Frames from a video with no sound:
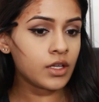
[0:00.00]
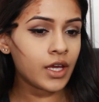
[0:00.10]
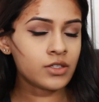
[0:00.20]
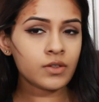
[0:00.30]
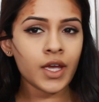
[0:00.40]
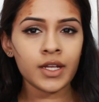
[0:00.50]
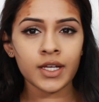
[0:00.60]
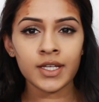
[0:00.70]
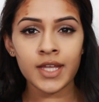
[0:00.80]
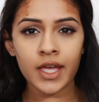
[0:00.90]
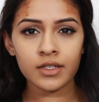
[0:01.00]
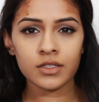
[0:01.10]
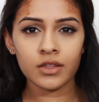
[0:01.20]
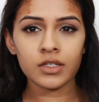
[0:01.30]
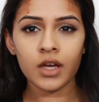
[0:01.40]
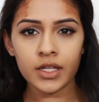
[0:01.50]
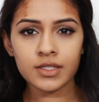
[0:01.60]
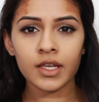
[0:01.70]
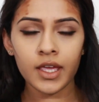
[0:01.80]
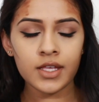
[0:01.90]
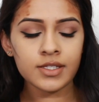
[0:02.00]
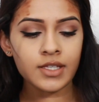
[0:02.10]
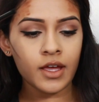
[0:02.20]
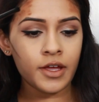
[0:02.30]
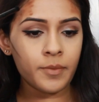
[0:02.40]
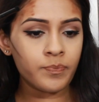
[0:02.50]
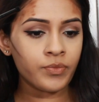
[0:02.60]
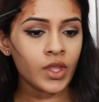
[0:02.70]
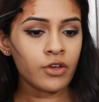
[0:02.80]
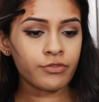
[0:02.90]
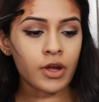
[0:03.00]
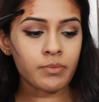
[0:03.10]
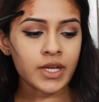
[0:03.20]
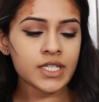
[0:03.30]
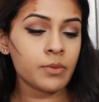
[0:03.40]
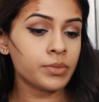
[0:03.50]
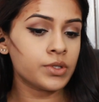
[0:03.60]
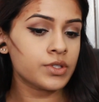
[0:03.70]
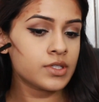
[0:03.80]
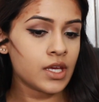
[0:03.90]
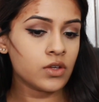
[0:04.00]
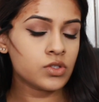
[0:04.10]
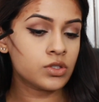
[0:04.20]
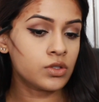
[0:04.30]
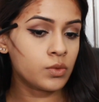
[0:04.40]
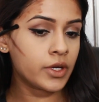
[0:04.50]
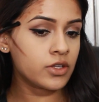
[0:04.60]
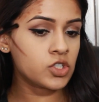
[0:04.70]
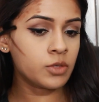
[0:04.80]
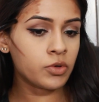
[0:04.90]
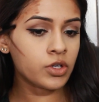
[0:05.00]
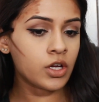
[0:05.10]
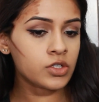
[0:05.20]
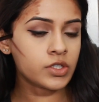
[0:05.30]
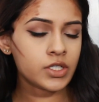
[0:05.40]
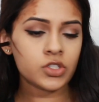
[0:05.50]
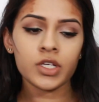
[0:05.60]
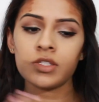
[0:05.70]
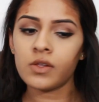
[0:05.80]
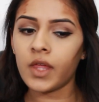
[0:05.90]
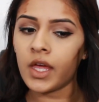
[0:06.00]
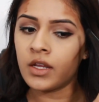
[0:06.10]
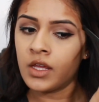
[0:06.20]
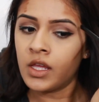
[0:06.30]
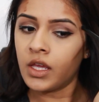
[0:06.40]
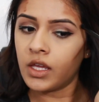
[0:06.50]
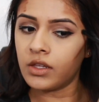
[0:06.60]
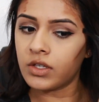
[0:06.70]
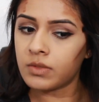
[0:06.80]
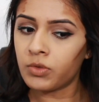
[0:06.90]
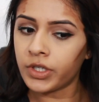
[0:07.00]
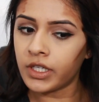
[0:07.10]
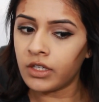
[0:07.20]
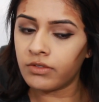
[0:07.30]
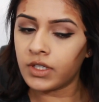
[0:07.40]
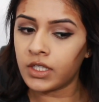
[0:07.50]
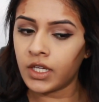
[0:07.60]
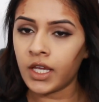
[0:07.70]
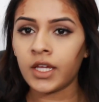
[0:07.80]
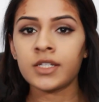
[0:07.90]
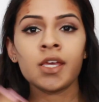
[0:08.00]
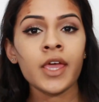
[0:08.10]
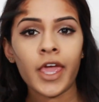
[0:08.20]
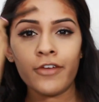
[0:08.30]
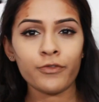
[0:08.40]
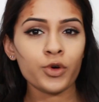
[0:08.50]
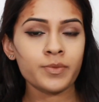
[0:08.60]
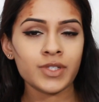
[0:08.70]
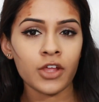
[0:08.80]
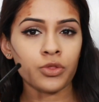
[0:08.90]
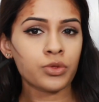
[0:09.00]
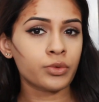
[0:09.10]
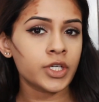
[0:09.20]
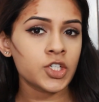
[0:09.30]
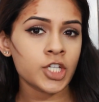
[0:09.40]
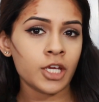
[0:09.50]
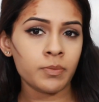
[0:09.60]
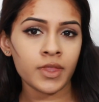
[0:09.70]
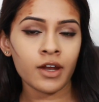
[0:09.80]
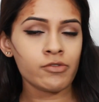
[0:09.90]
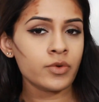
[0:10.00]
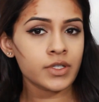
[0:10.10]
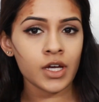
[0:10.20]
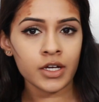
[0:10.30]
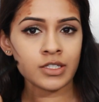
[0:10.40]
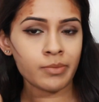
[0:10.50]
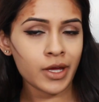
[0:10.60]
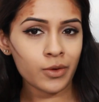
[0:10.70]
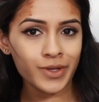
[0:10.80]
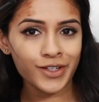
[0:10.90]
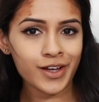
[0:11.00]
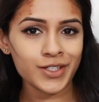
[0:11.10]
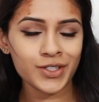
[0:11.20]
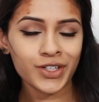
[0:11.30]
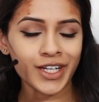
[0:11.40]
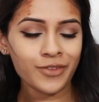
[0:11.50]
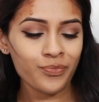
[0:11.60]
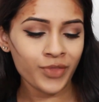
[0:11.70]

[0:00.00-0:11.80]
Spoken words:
I do kind of connect the dots, from my temples down to where the cheekbone contour is, just so that it looks more even and it forms that 3 shape that everyone talks about when contouring.